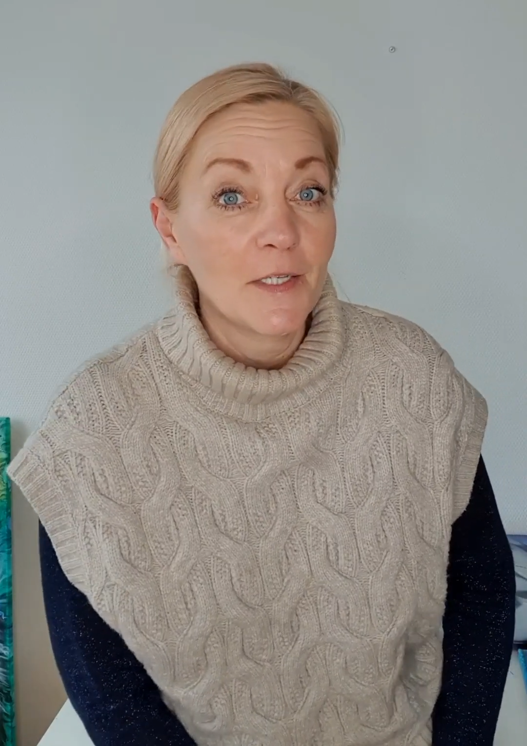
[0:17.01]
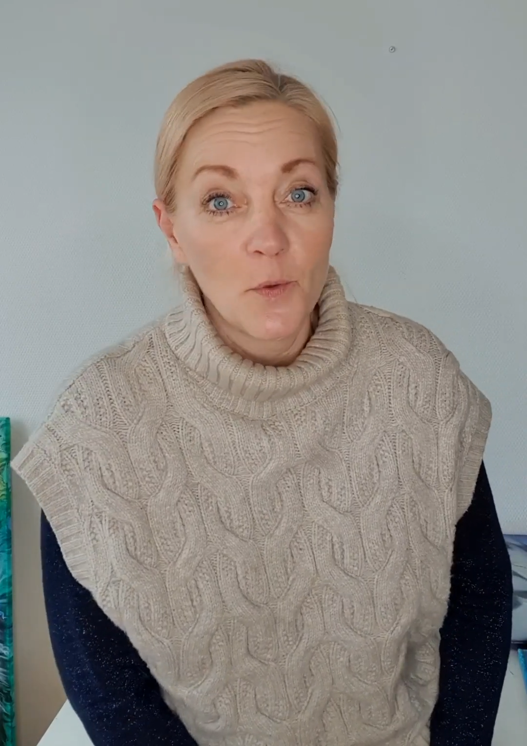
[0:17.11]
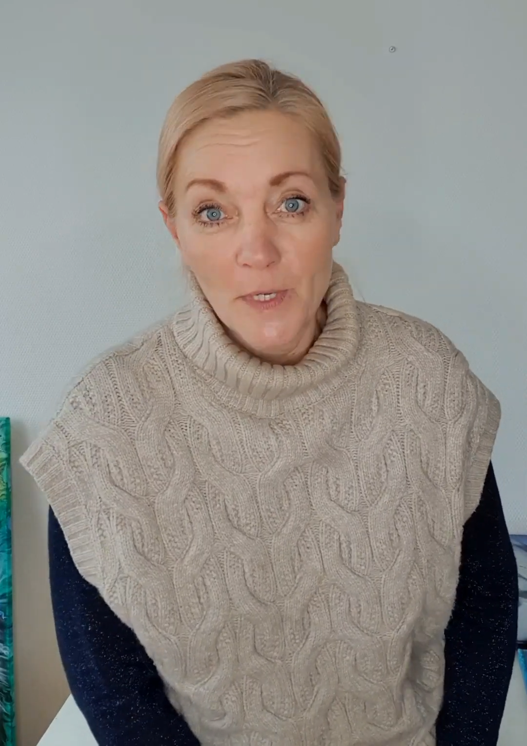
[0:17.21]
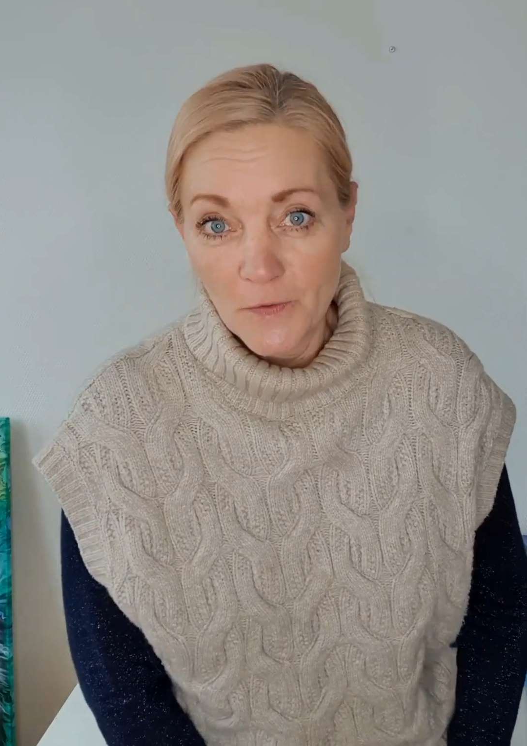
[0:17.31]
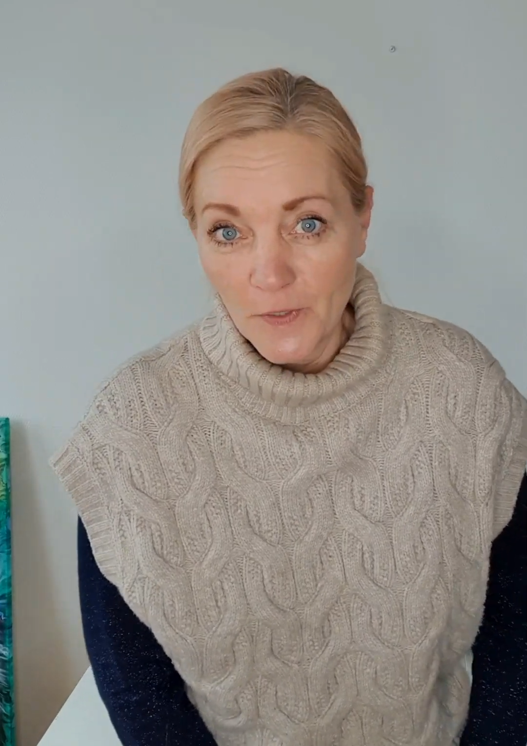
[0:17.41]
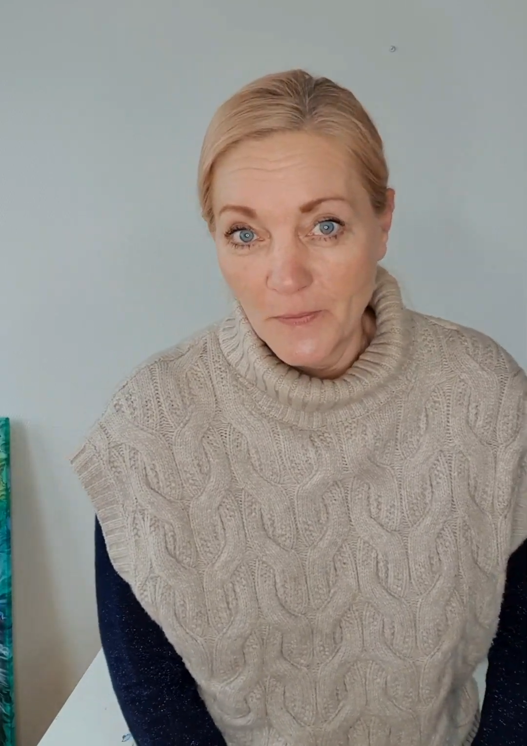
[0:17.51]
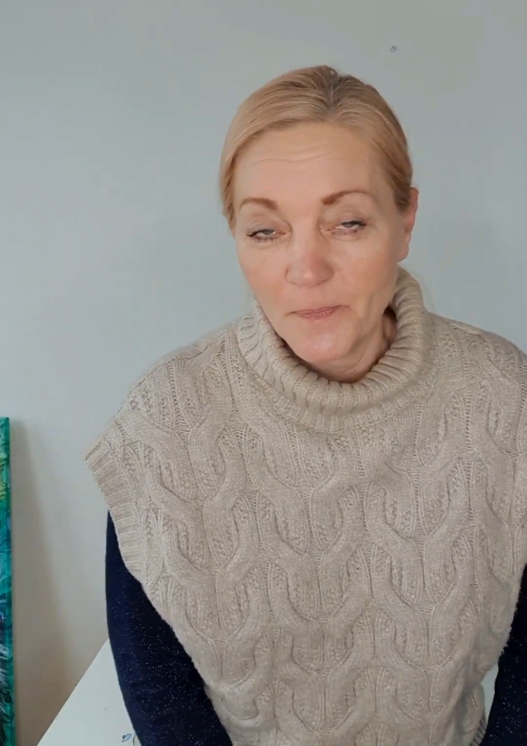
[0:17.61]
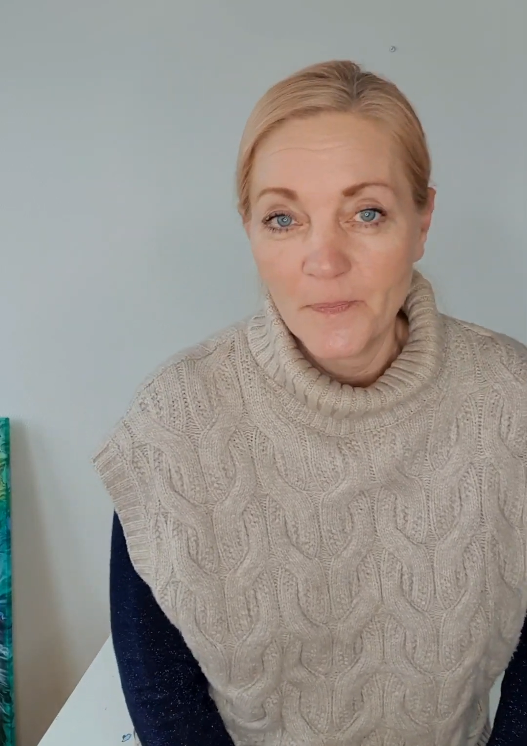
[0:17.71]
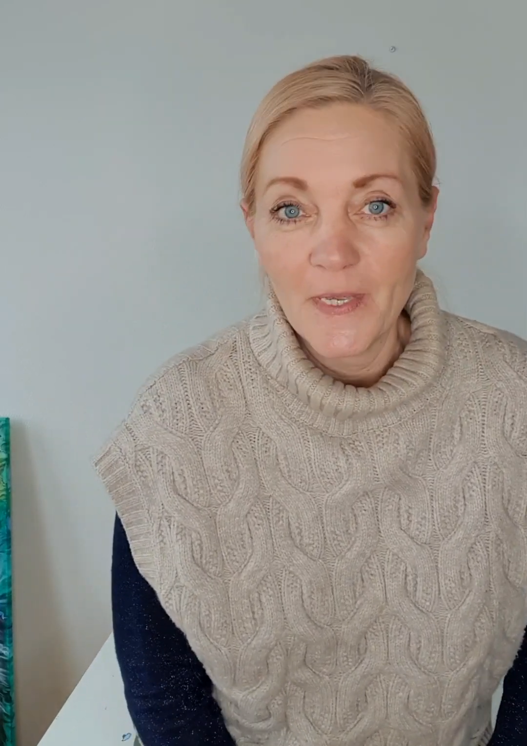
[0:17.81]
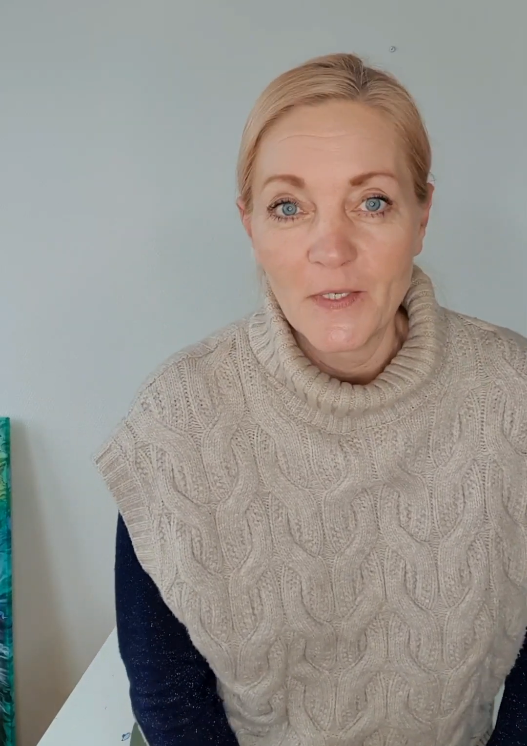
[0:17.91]
so much fun
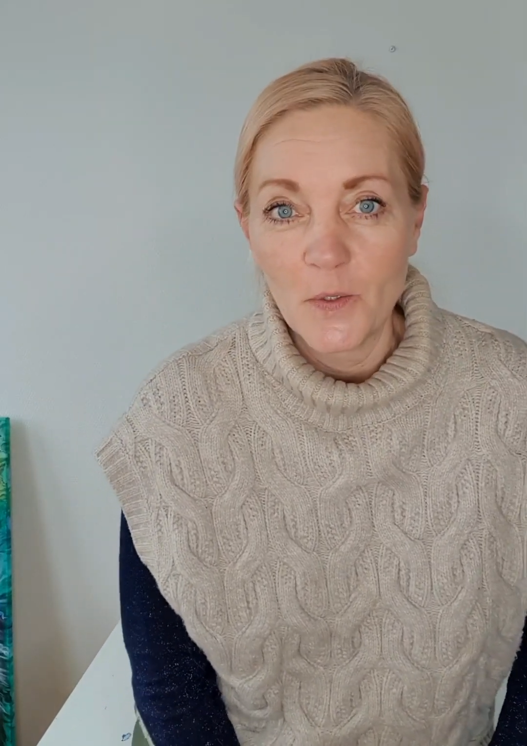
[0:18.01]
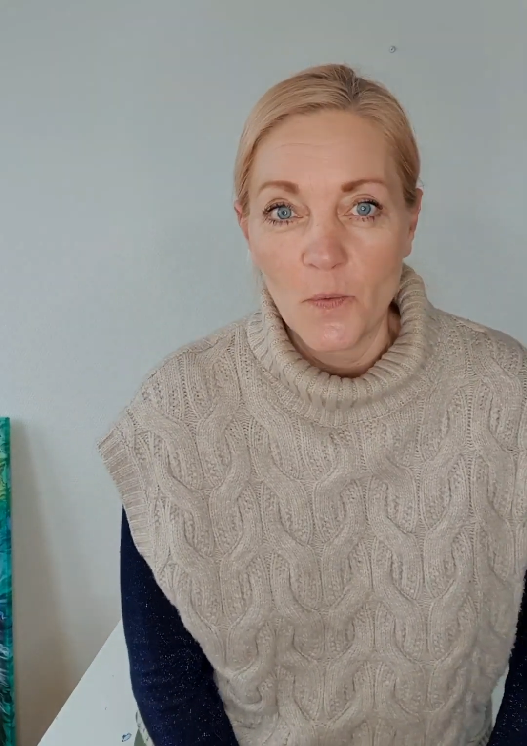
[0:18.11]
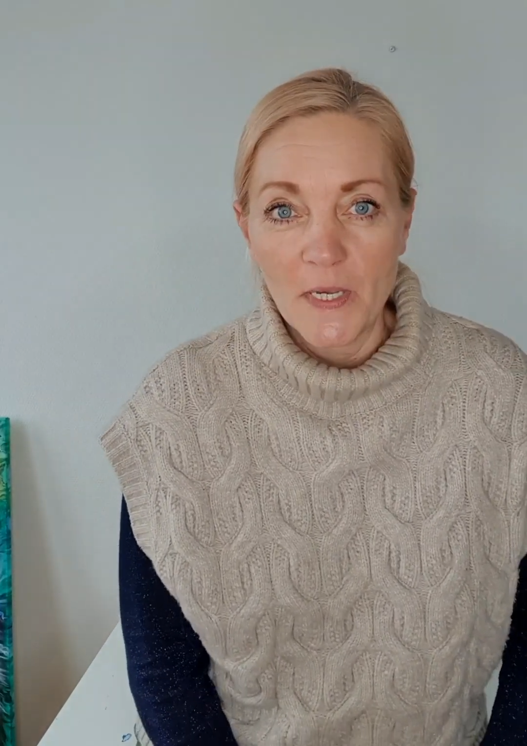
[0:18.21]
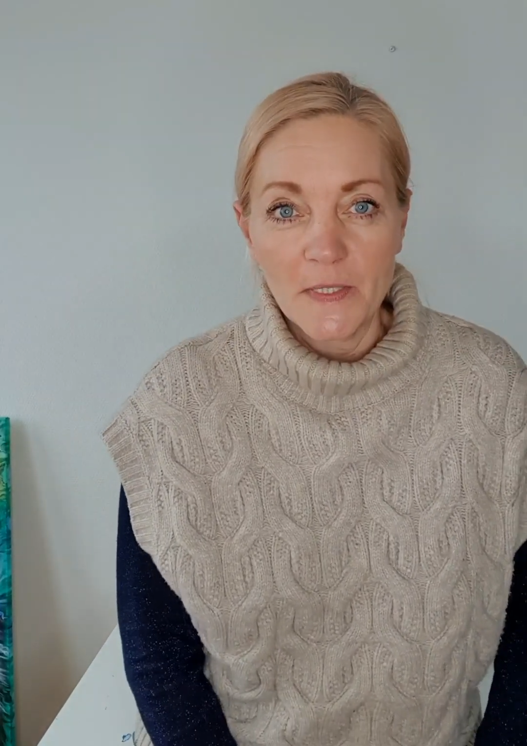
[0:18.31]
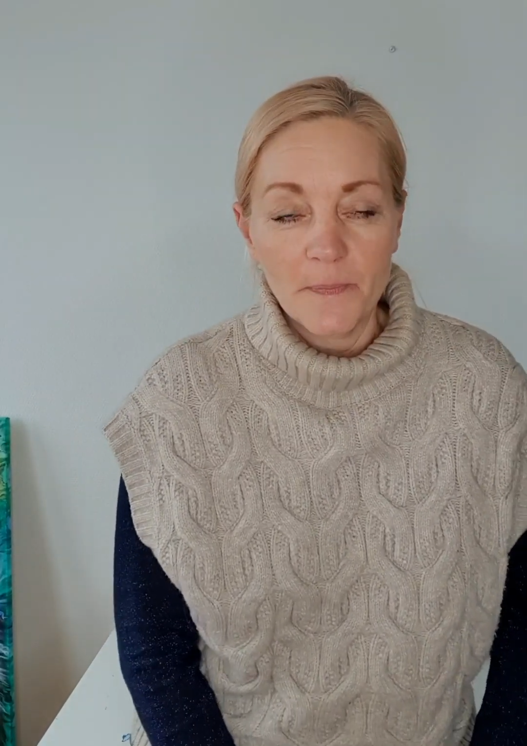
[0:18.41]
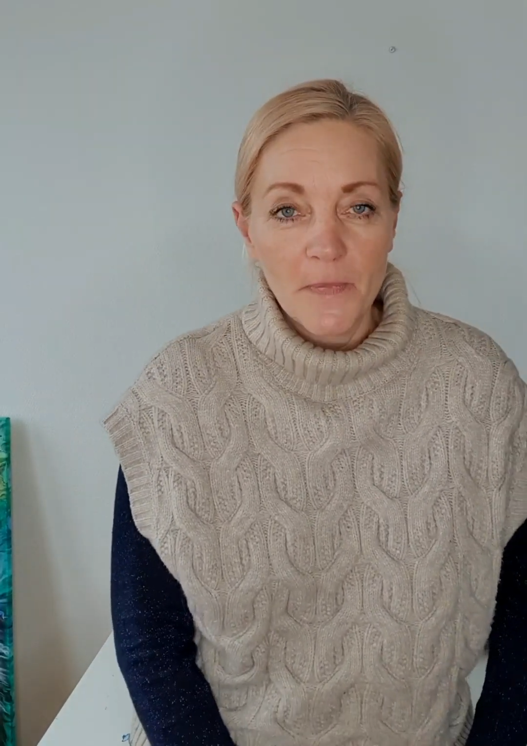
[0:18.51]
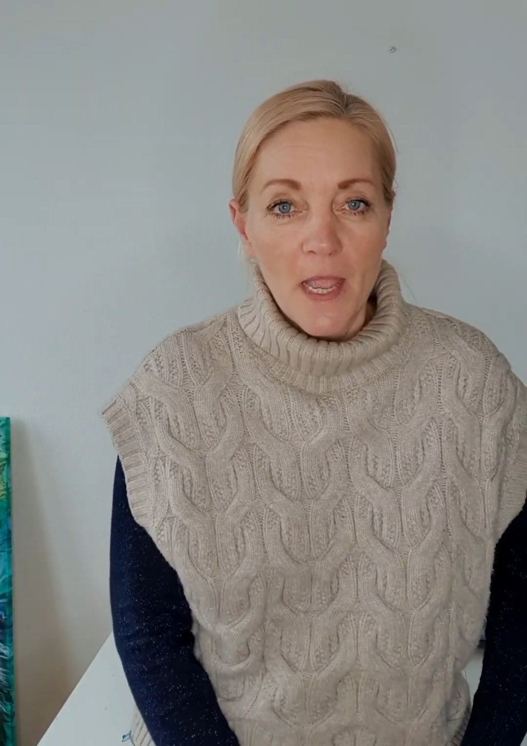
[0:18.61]
as always.